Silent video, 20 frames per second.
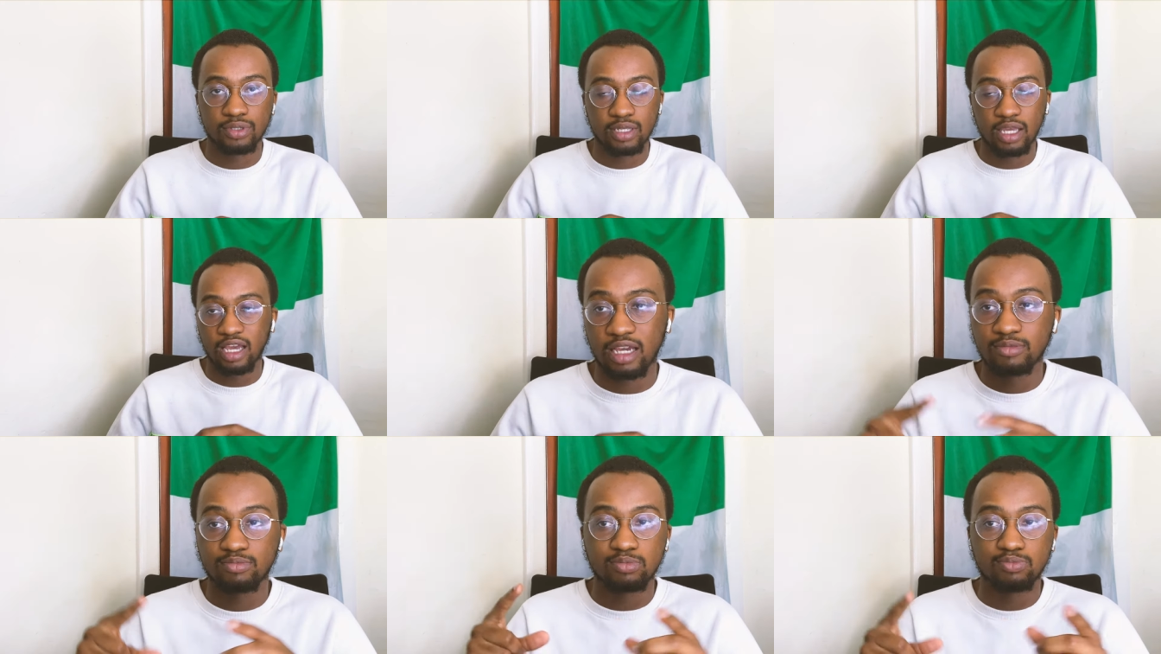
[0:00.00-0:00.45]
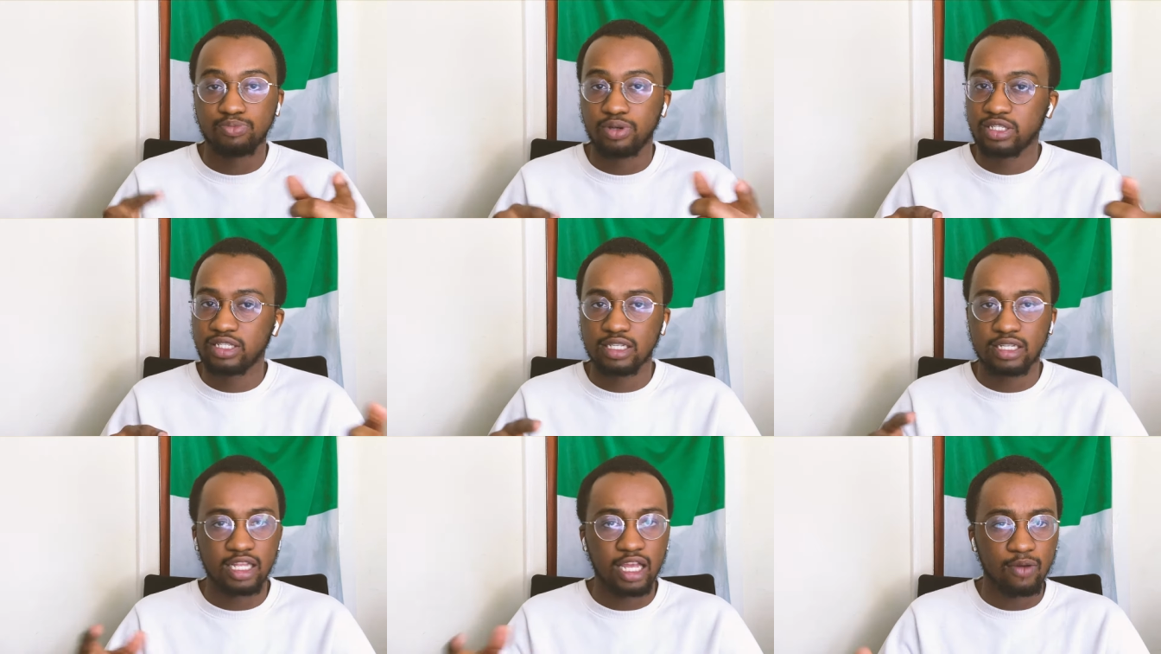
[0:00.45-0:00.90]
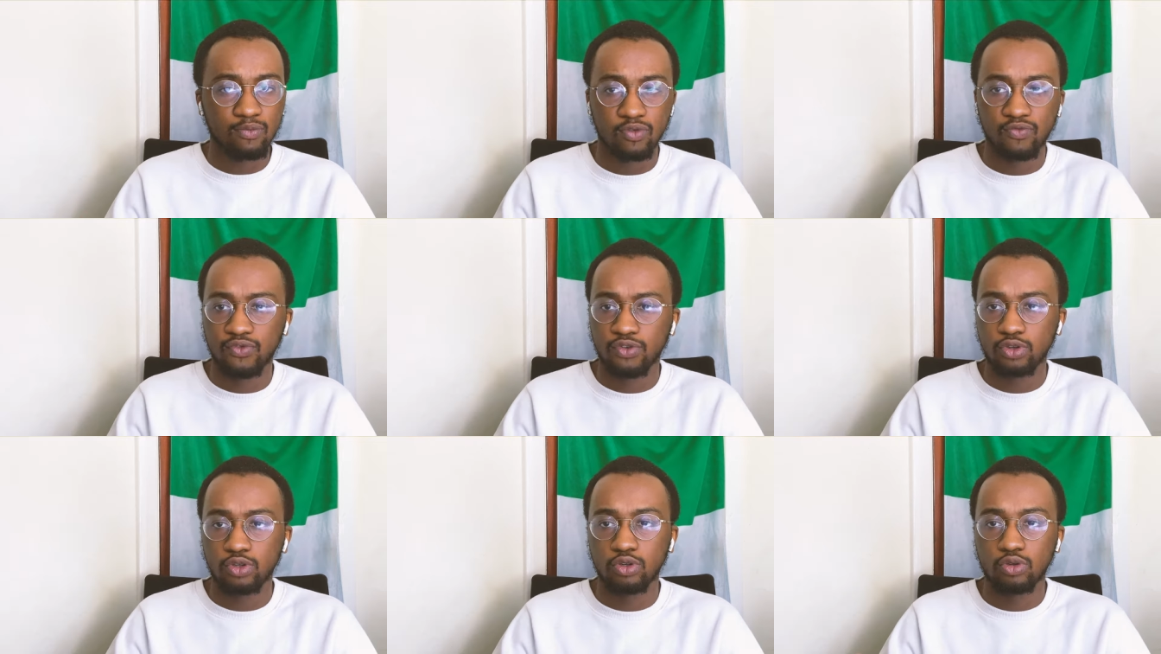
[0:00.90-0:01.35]
I basically have a
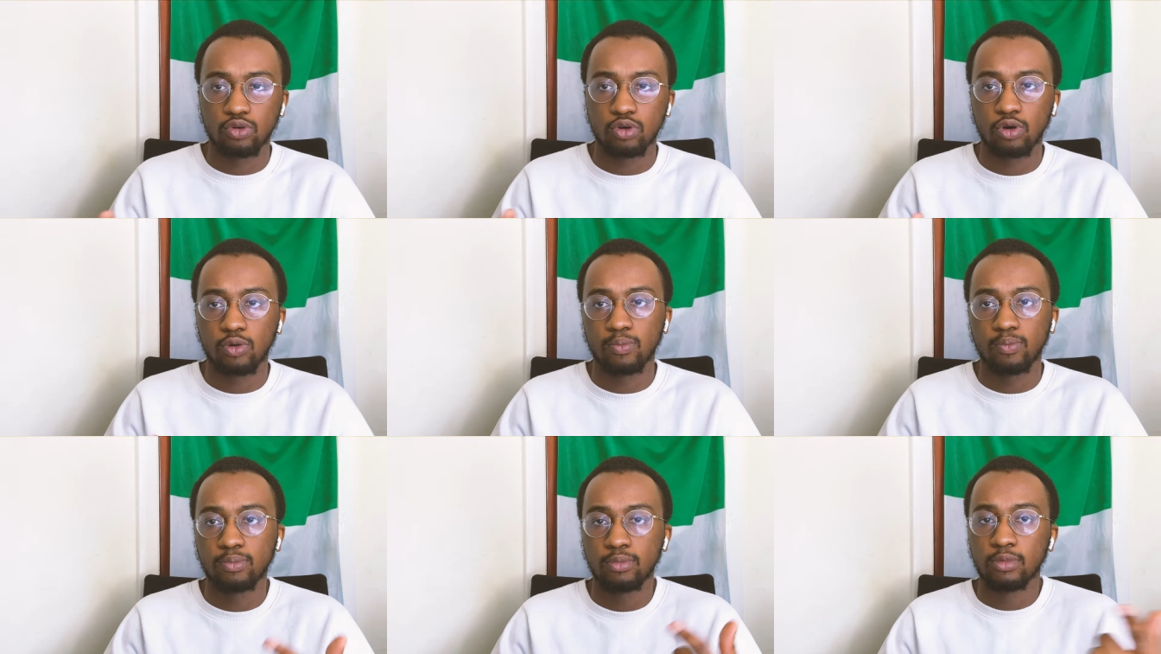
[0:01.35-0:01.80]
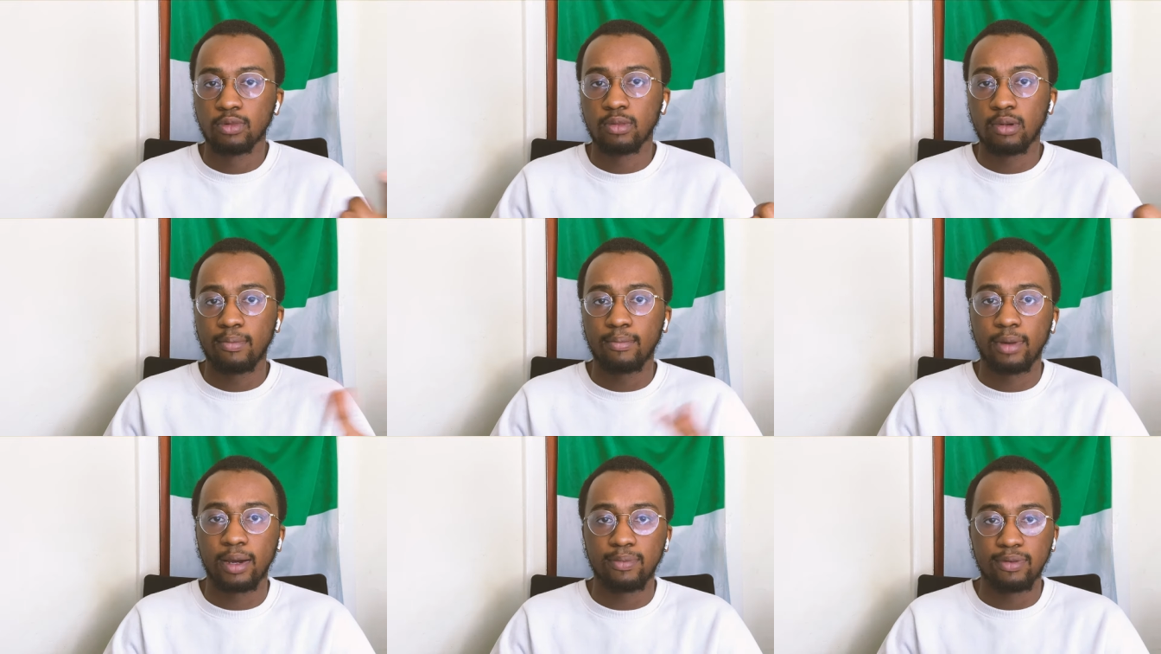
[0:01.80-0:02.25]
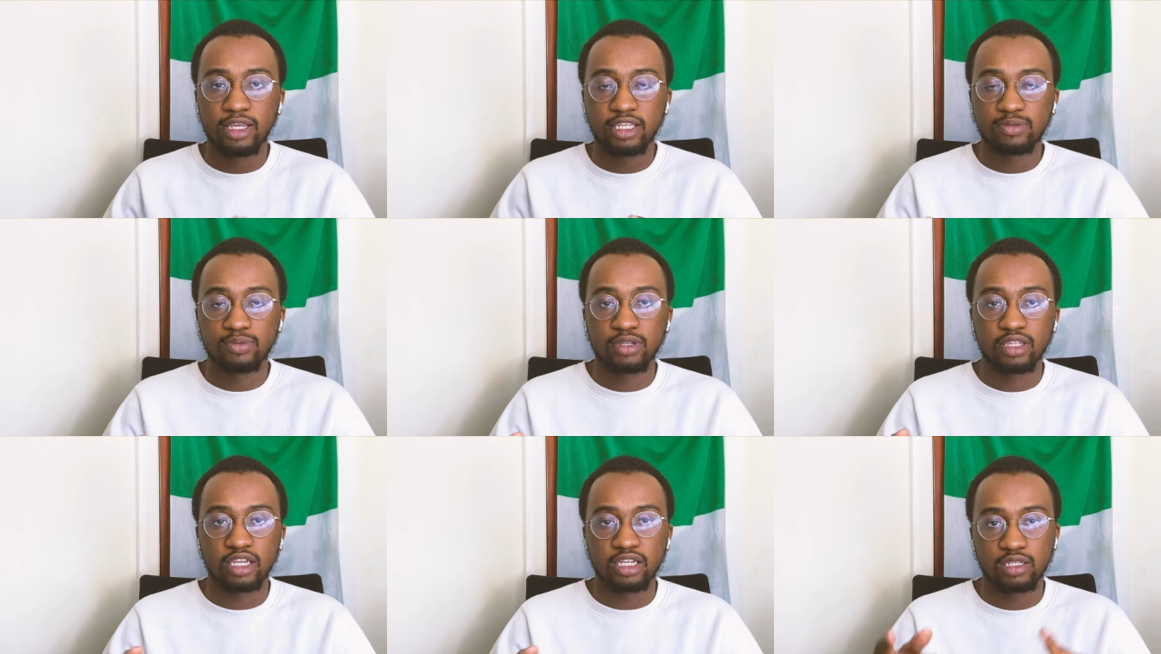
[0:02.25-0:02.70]
video on my
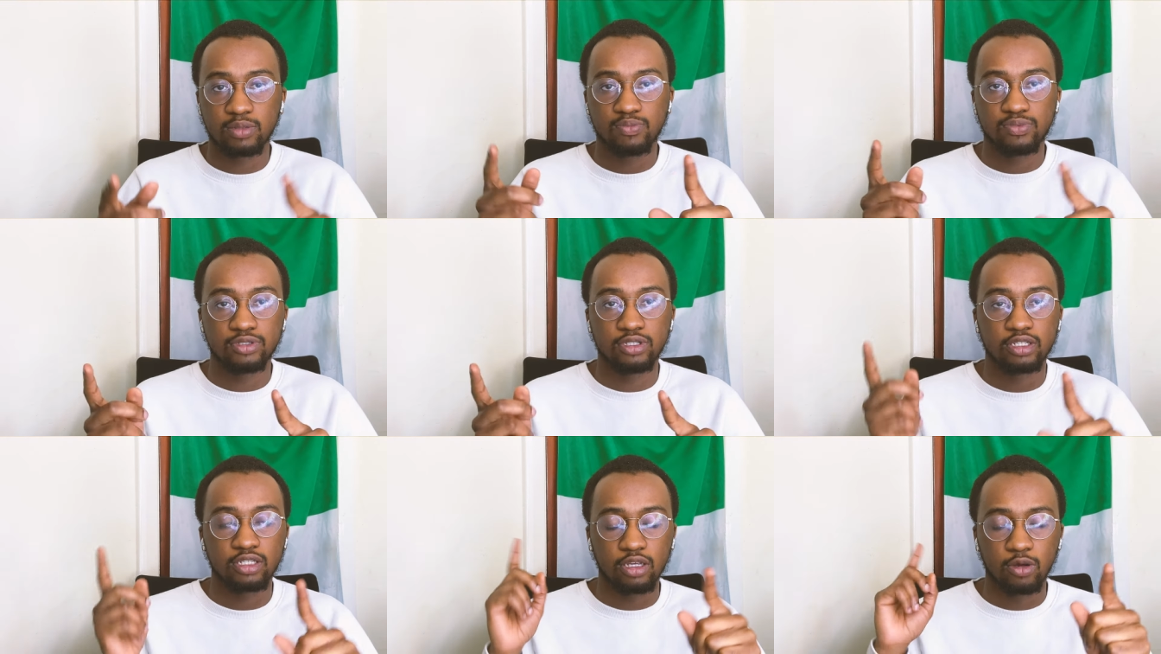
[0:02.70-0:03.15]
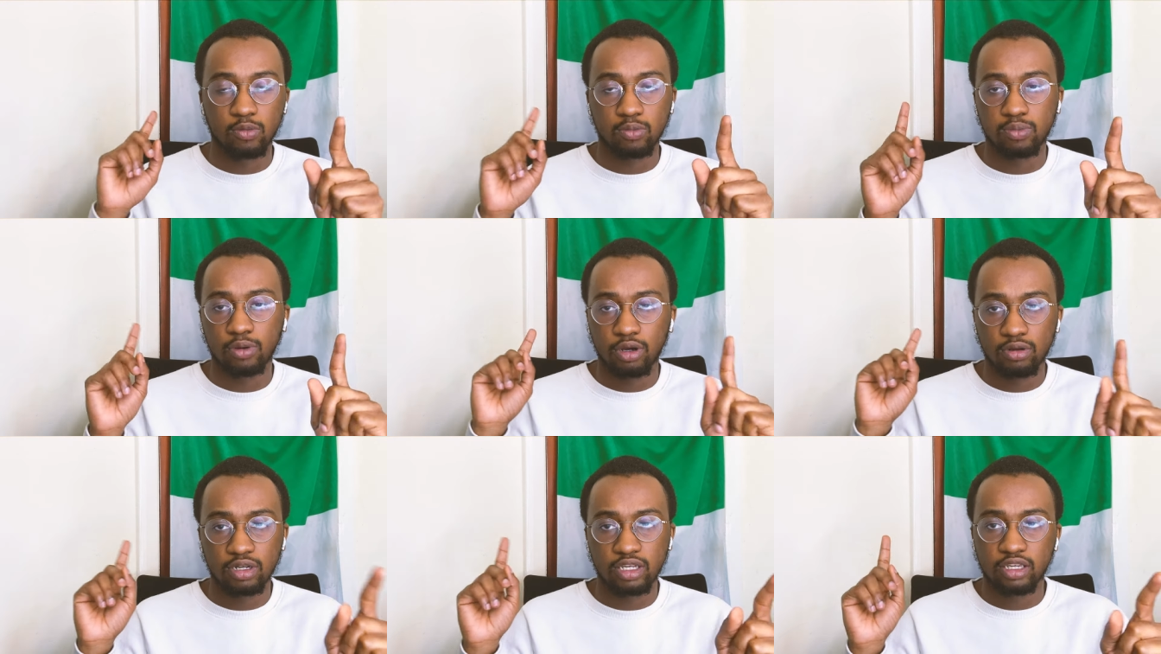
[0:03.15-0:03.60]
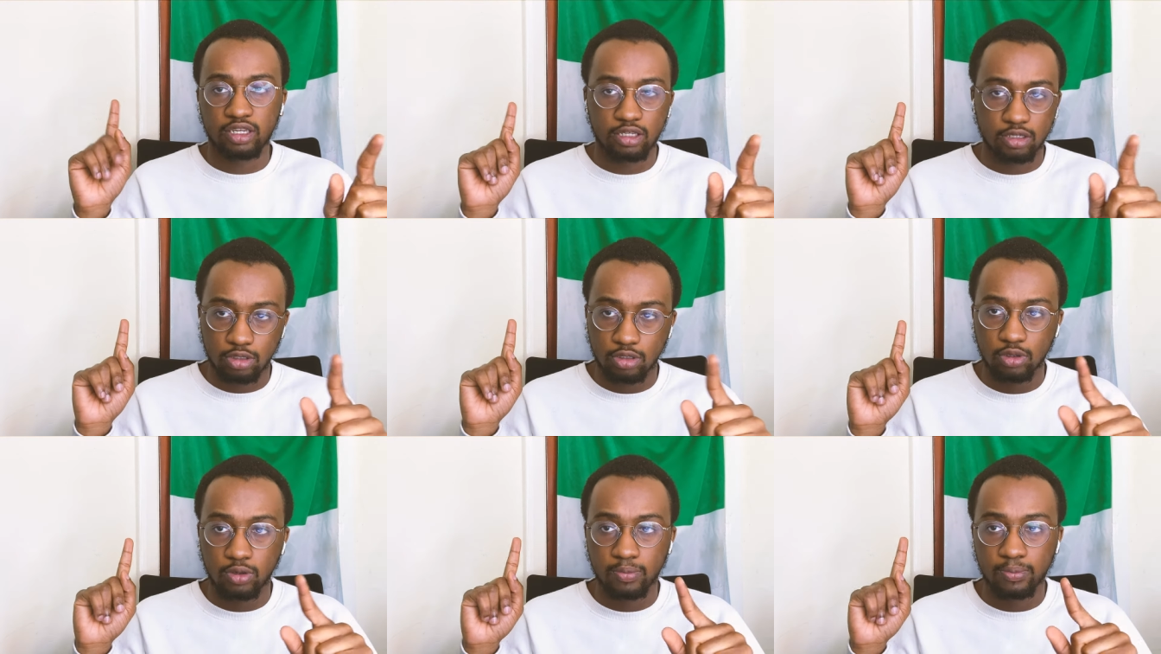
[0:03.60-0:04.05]
placement experience. I'll link
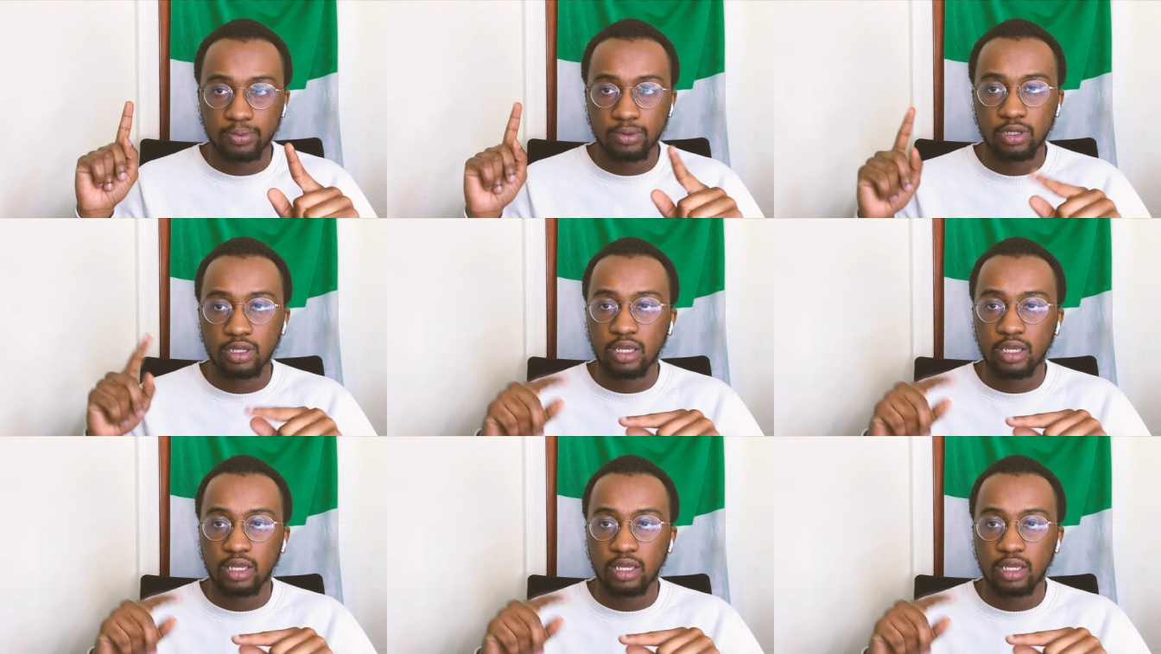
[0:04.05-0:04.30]
it up.